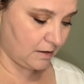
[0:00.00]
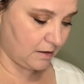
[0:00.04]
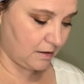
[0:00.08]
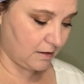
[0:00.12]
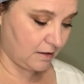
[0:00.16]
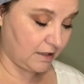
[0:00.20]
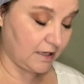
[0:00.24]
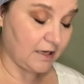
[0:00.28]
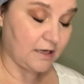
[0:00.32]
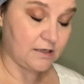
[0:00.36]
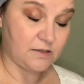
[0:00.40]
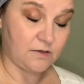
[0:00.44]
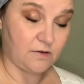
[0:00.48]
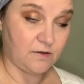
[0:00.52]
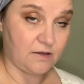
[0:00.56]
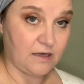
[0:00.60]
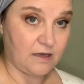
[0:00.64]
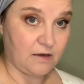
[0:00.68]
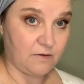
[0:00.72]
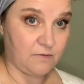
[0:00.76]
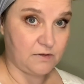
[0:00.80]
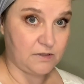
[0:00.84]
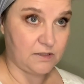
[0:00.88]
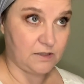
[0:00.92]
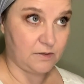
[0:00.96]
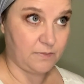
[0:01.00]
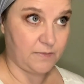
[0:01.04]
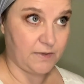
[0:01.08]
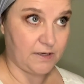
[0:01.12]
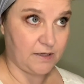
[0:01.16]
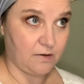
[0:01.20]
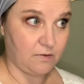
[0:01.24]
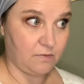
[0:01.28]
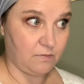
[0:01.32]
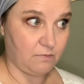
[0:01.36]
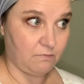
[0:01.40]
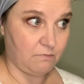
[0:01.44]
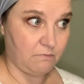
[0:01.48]
yeah, so that was
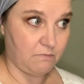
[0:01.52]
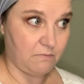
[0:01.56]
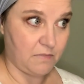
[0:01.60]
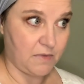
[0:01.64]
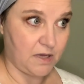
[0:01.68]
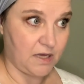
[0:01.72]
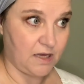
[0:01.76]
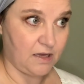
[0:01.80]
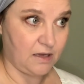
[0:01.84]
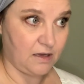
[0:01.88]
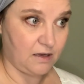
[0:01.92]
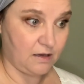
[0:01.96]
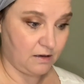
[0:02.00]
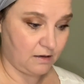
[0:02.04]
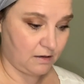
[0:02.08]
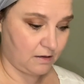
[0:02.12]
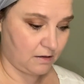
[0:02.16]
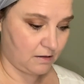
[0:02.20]
about May.